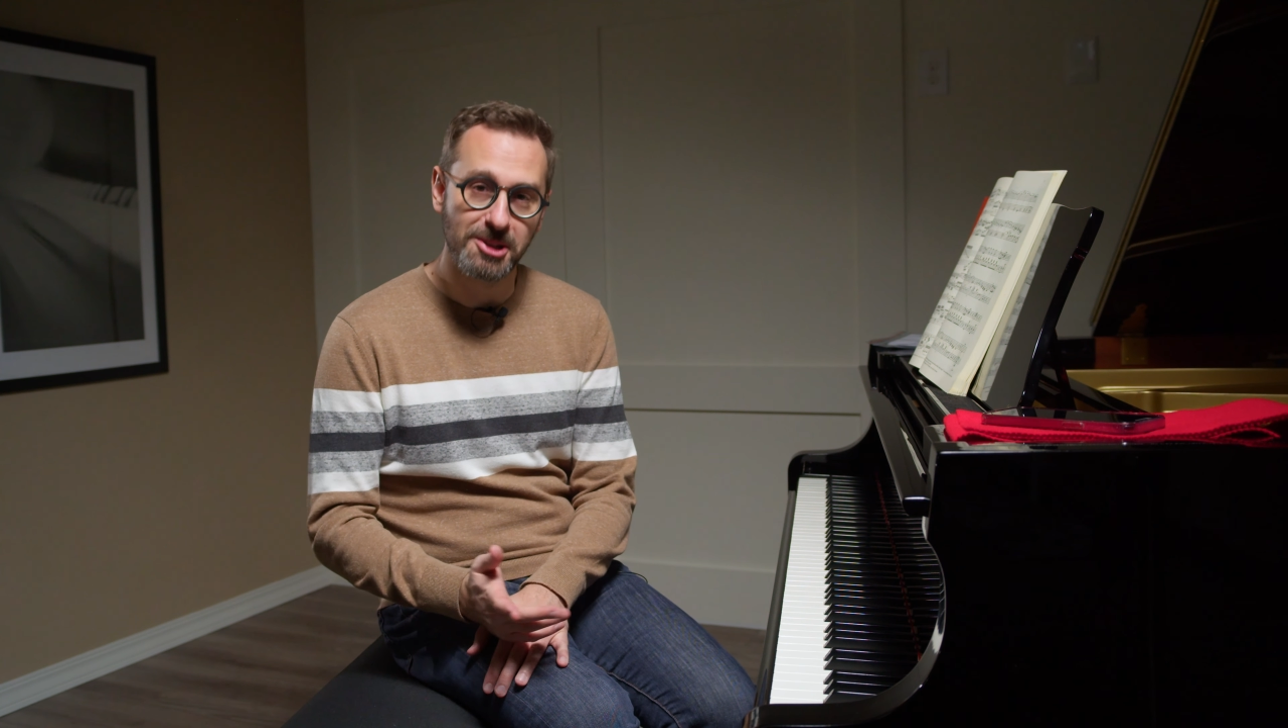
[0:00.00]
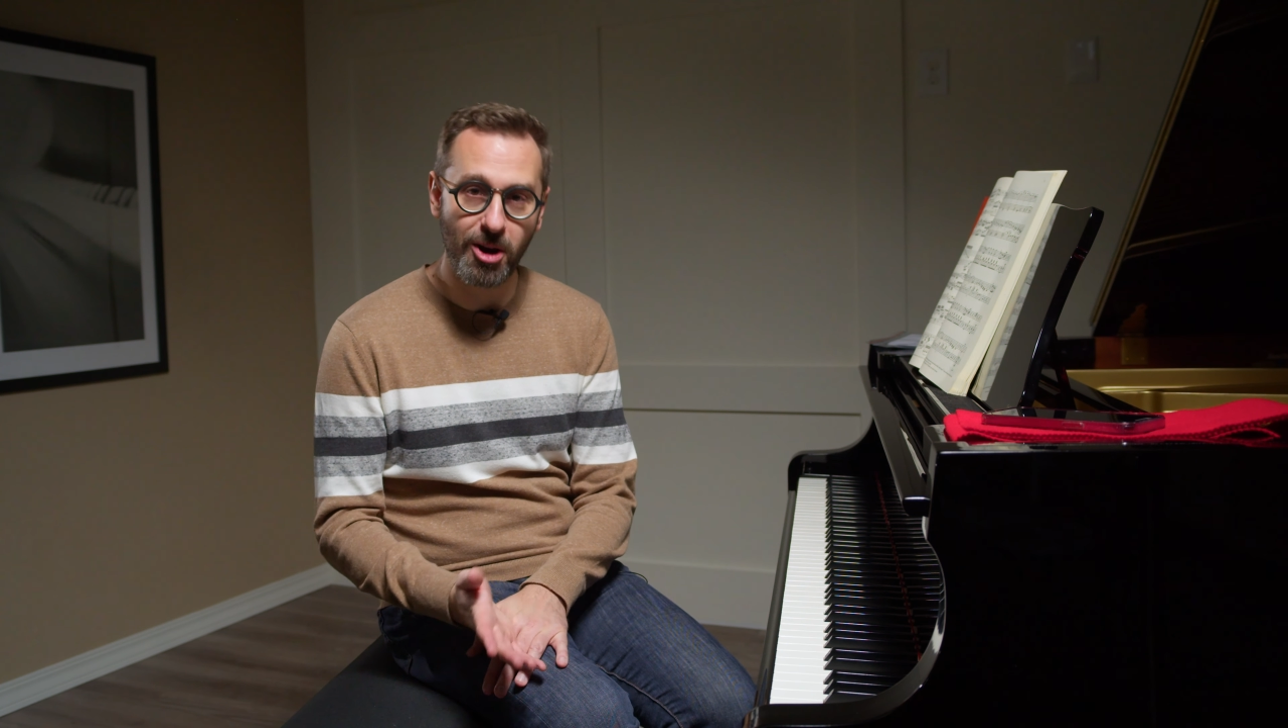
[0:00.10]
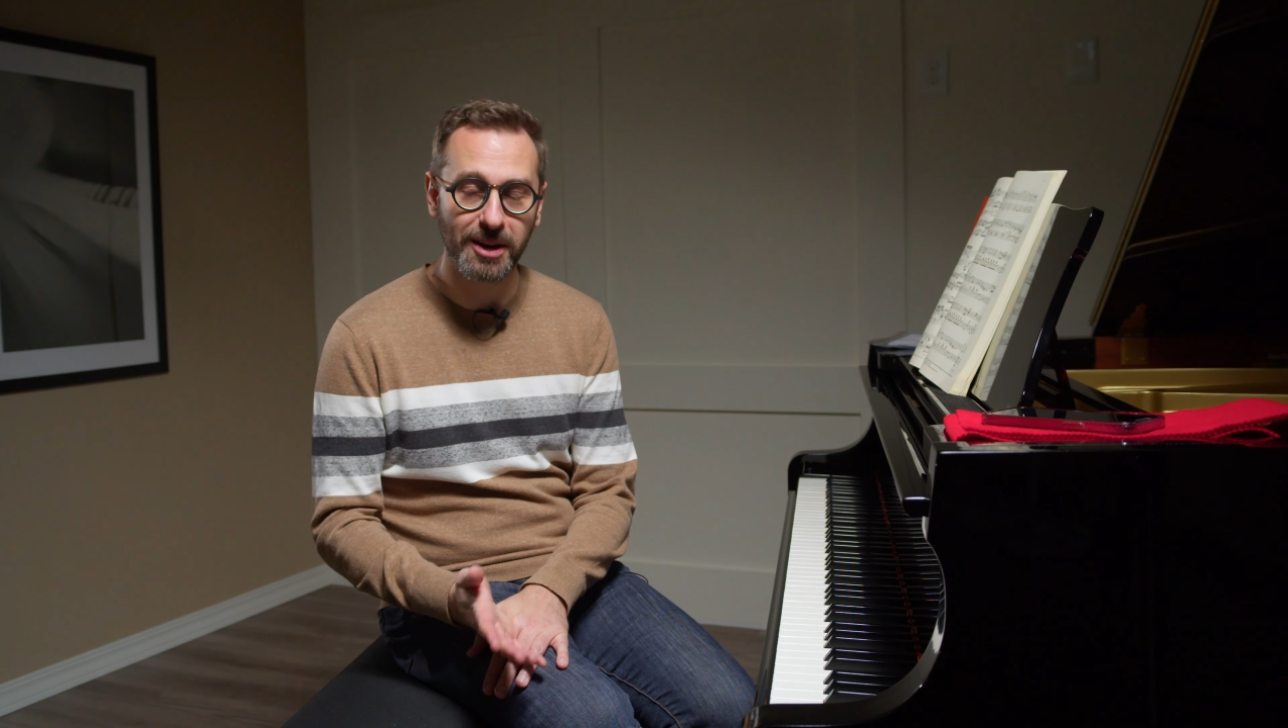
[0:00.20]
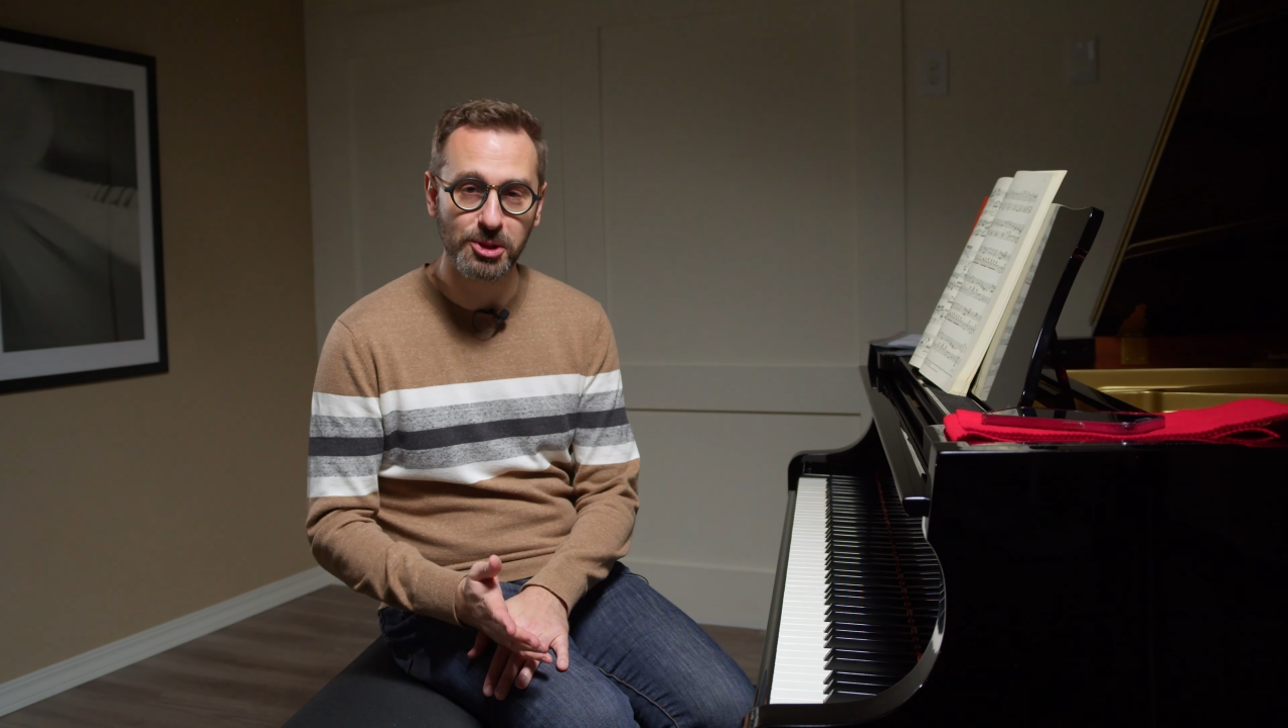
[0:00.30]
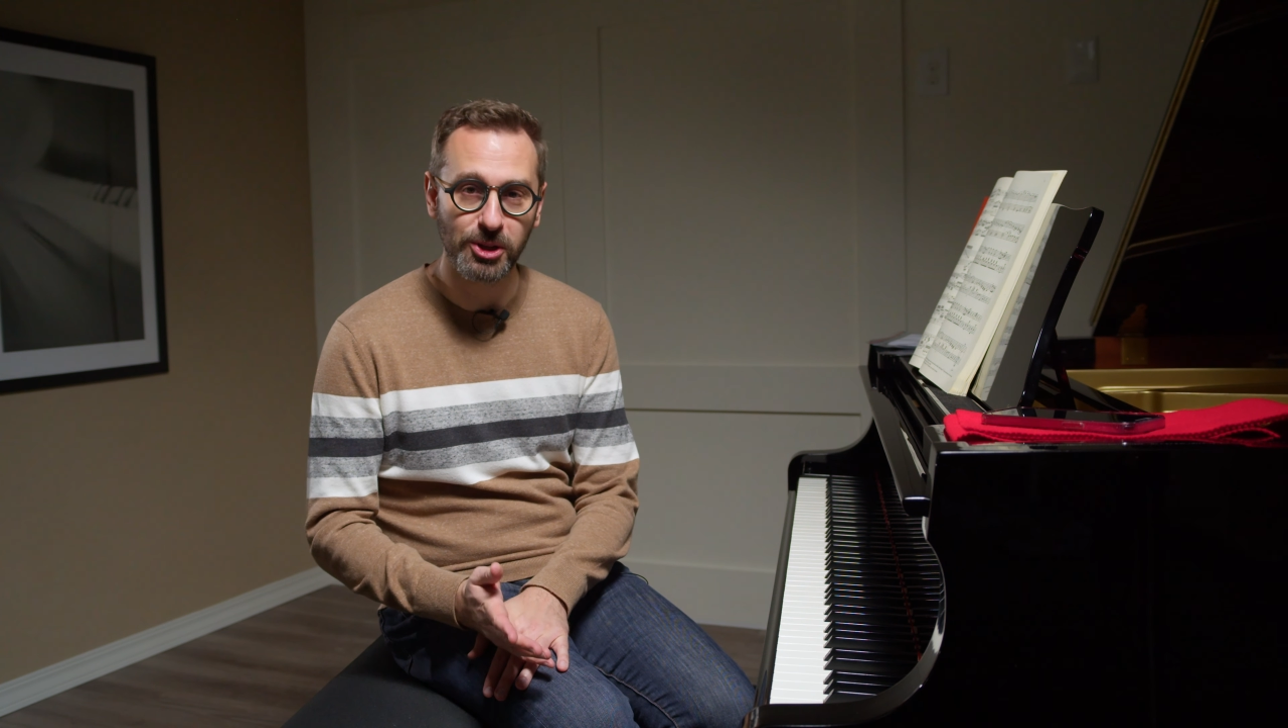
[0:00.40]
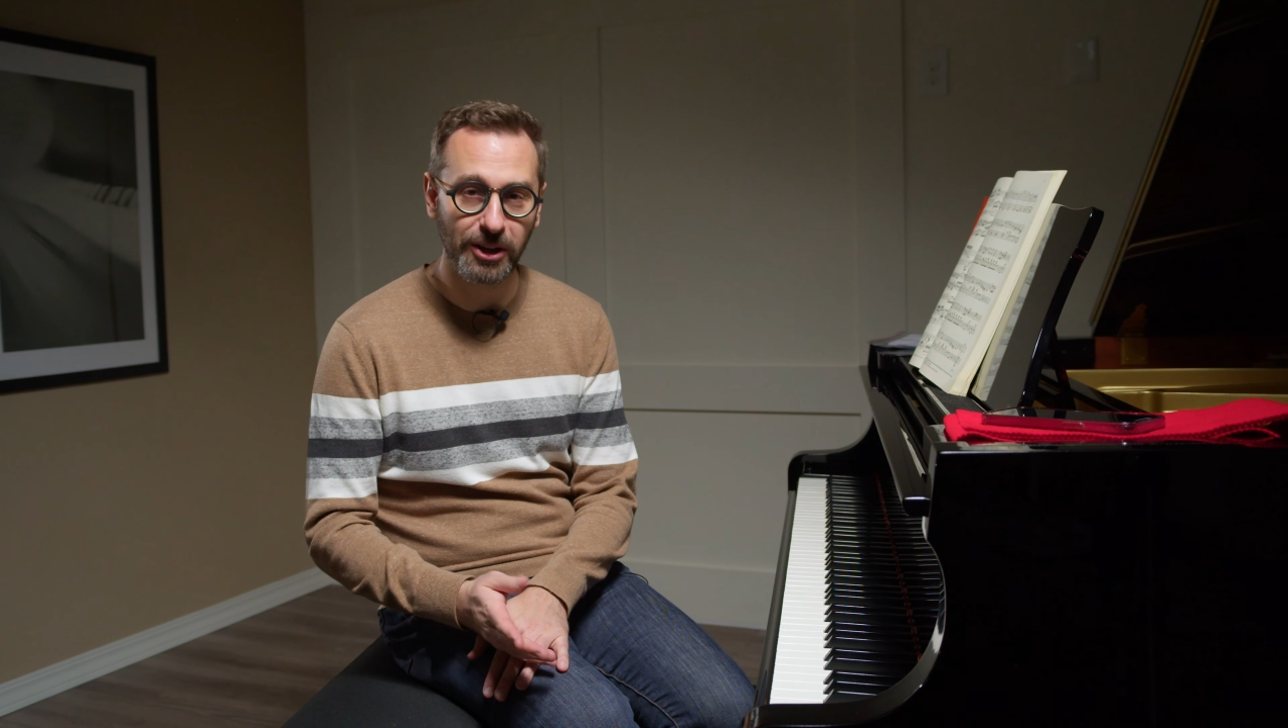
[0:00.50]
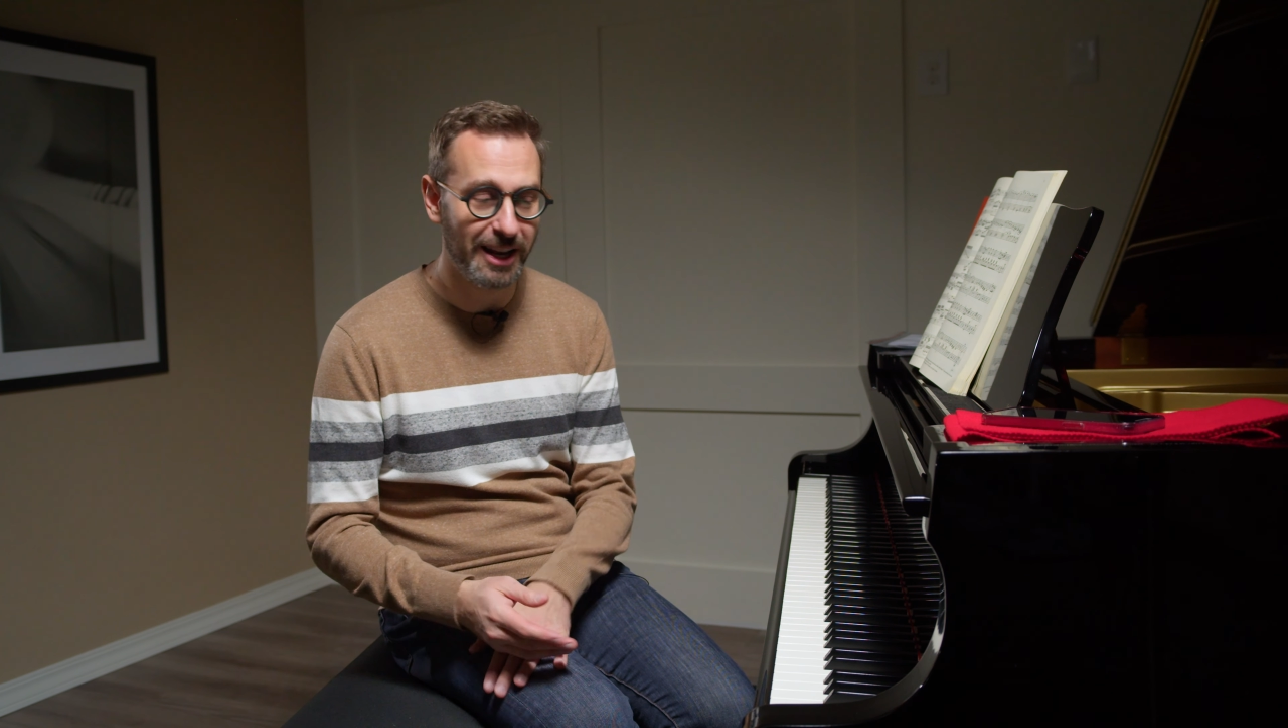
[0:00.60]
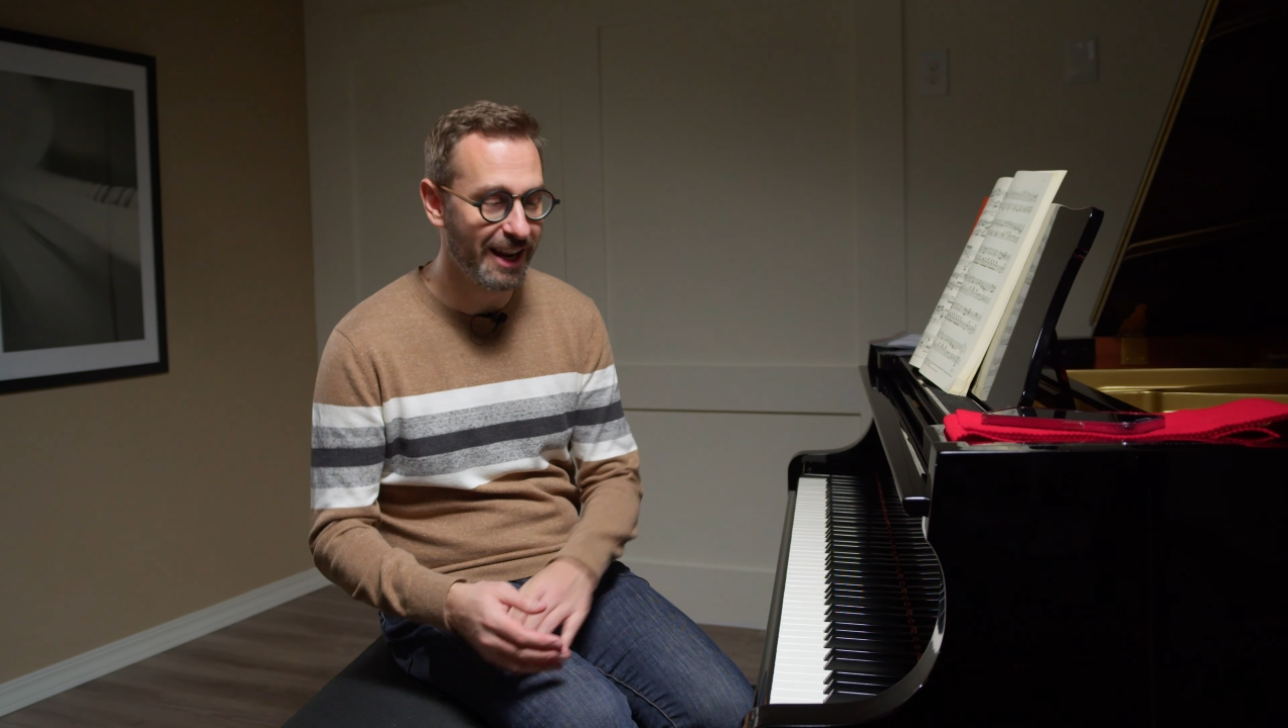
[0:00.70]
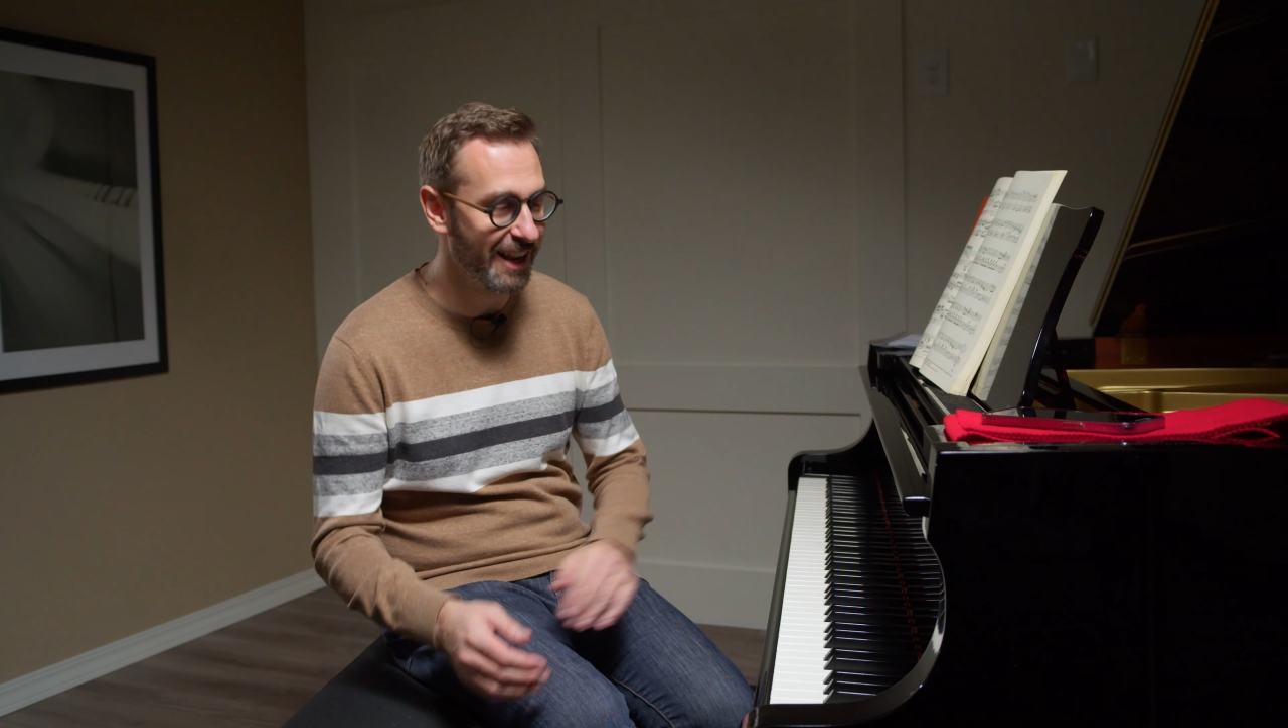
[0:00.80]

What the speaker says: not as good.